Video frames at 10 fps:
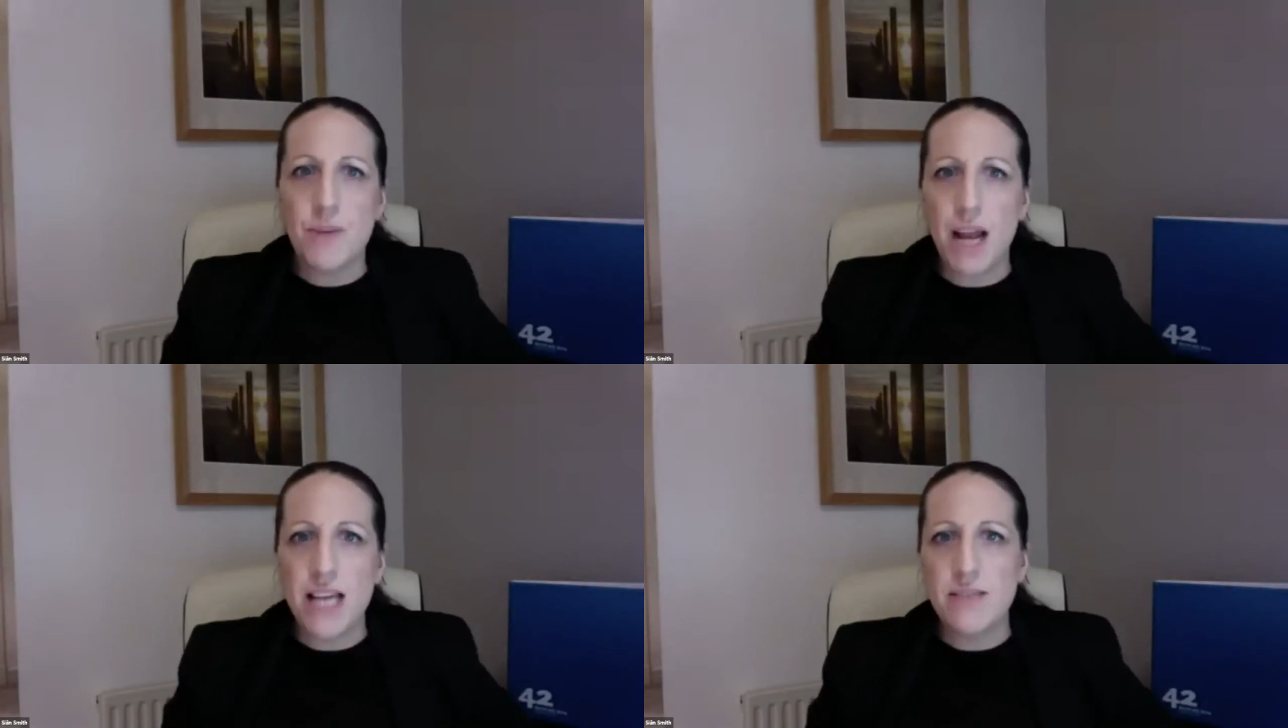
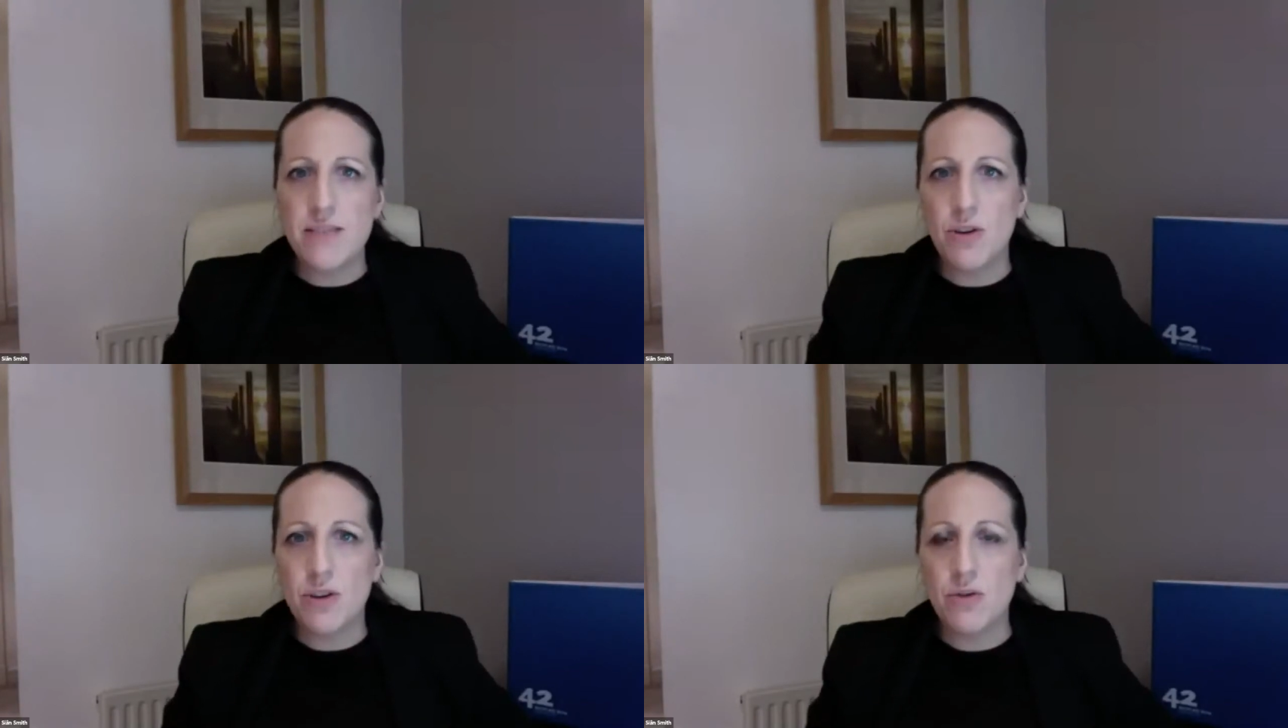placed
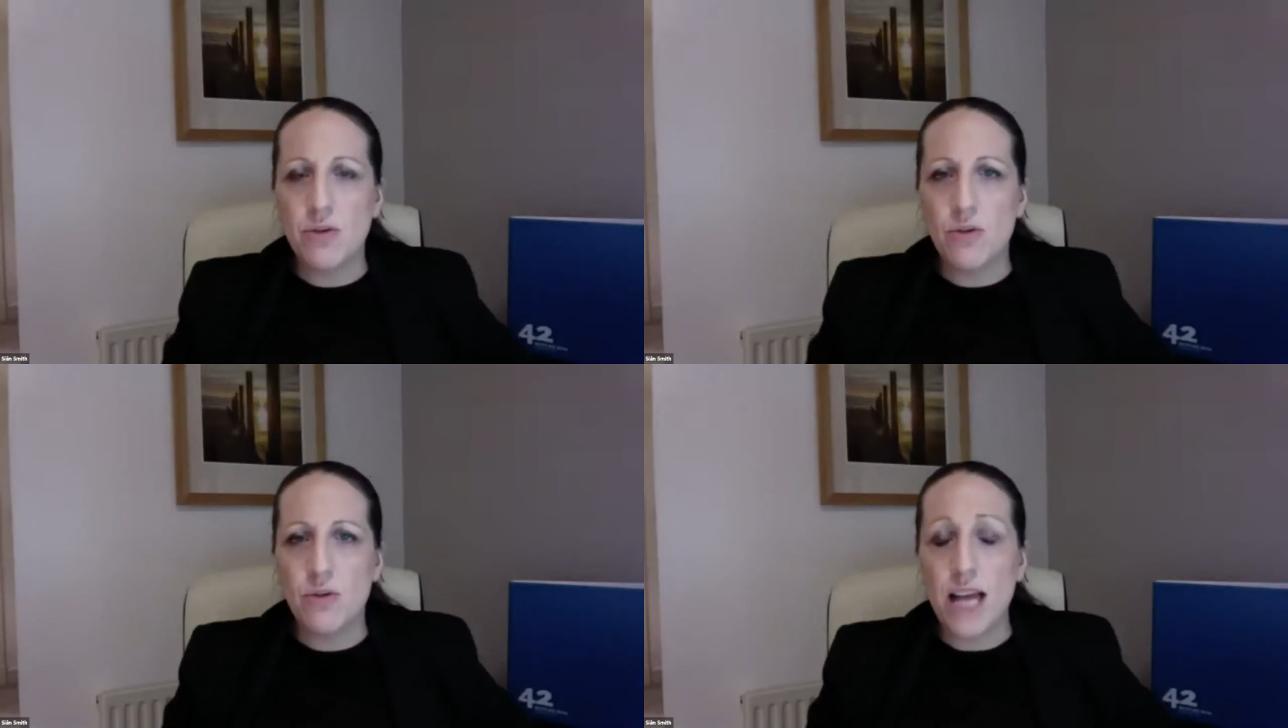upon the
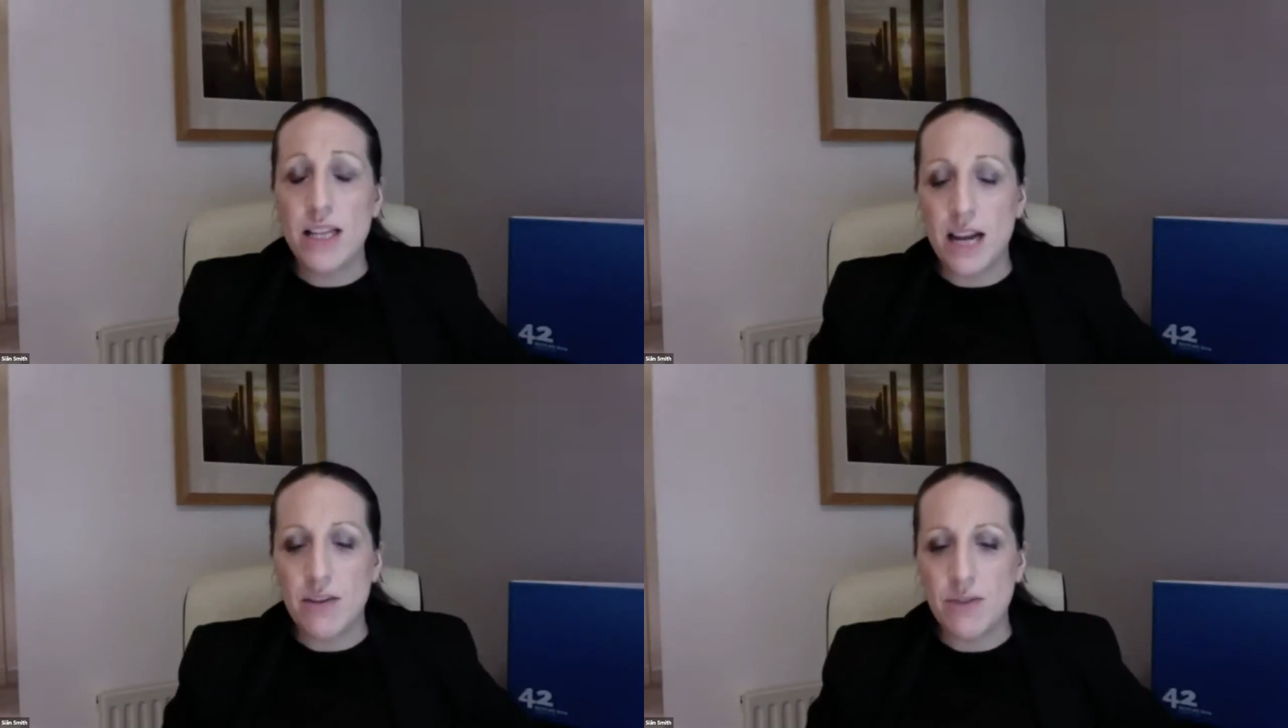court and
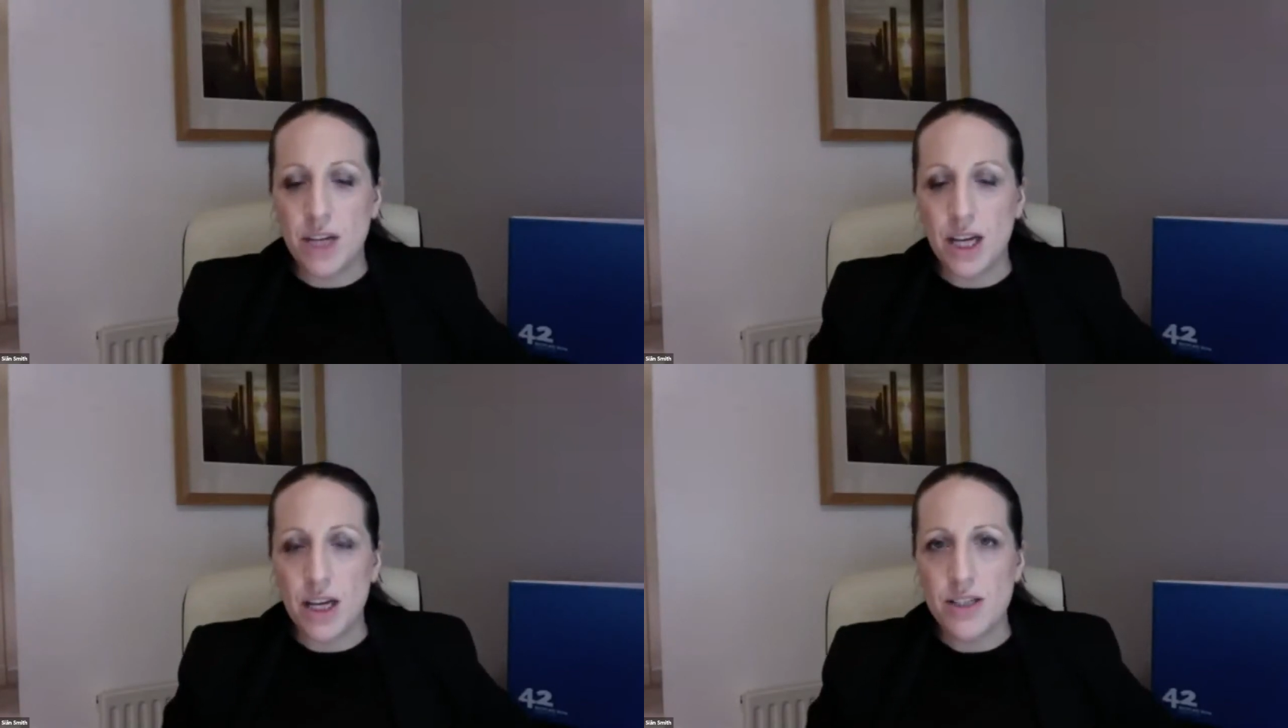the
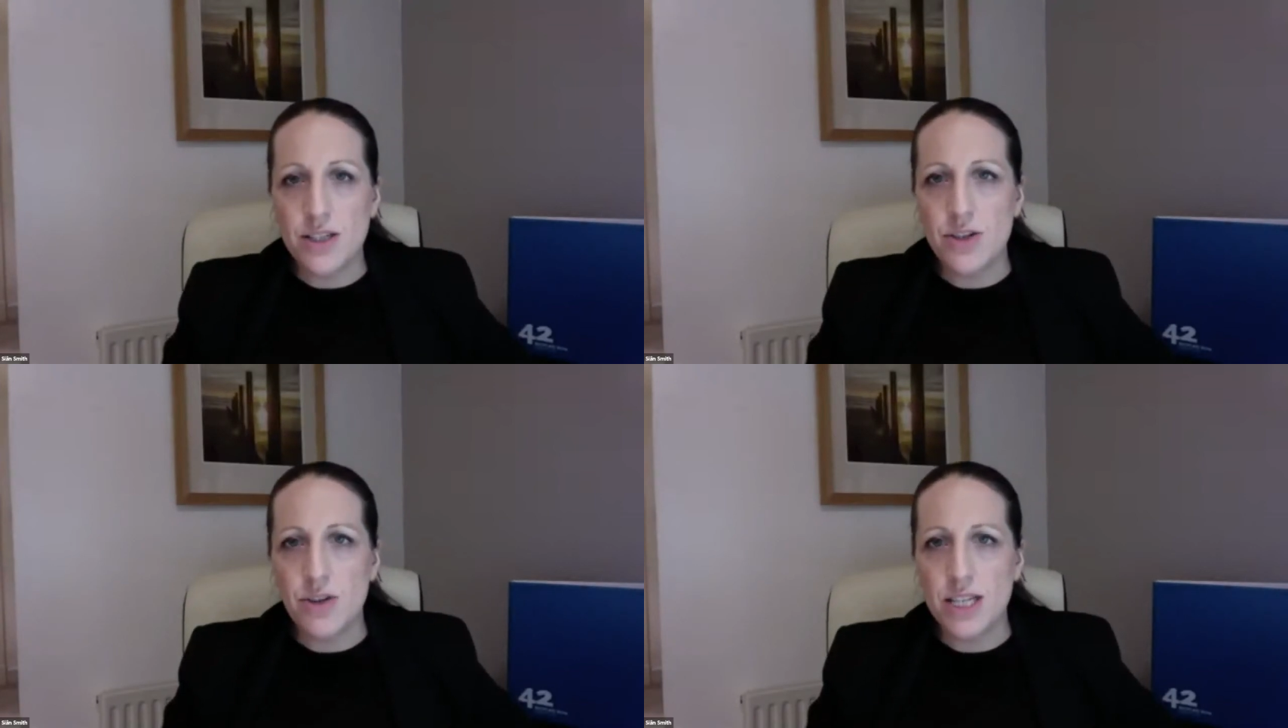advocates
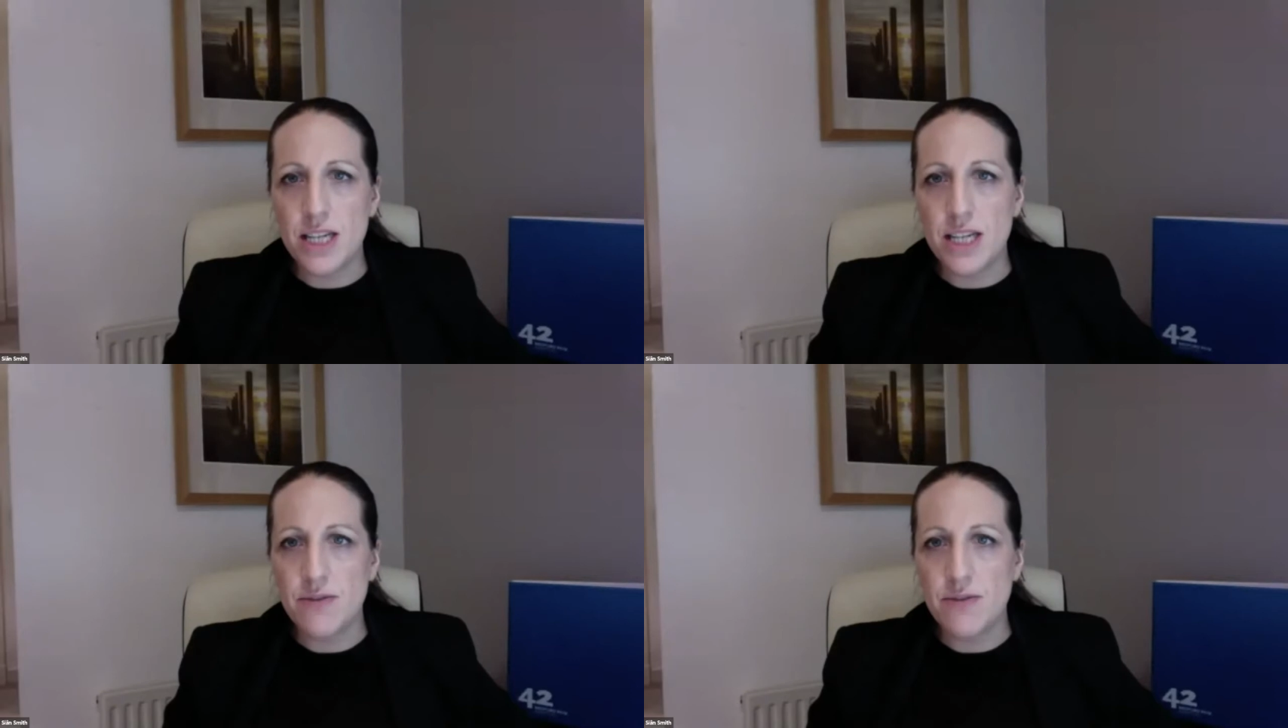to
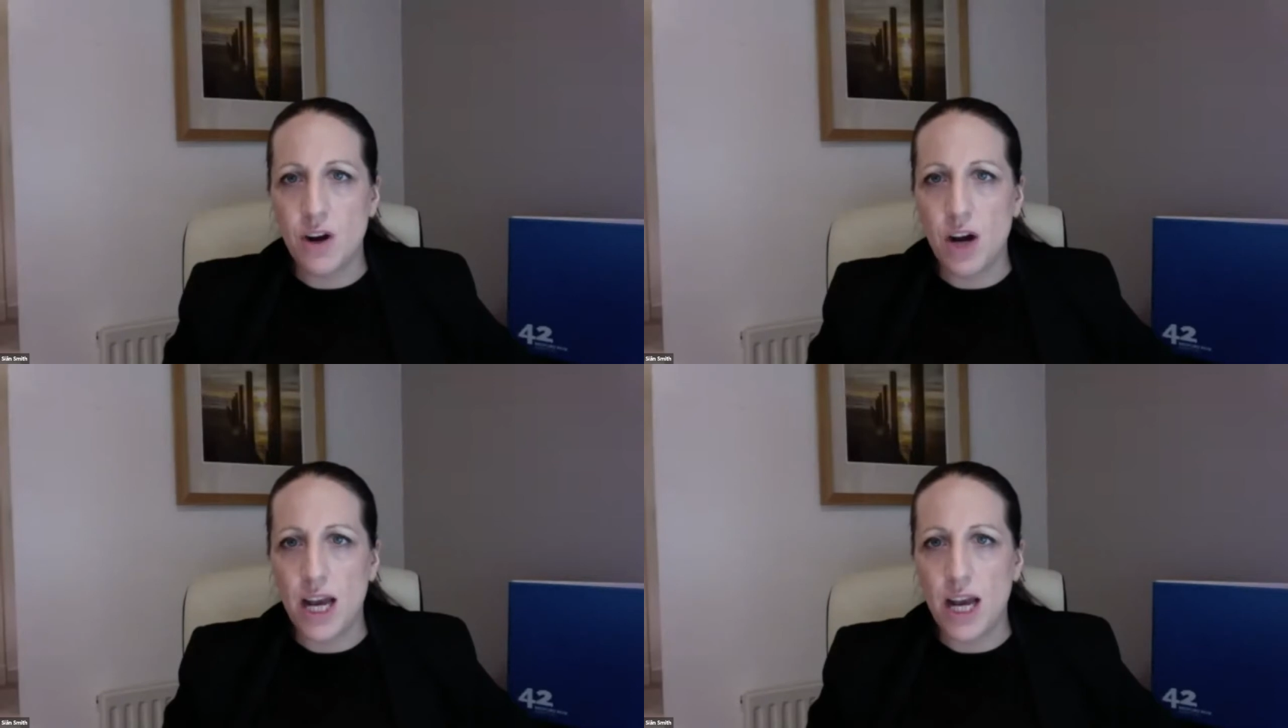identify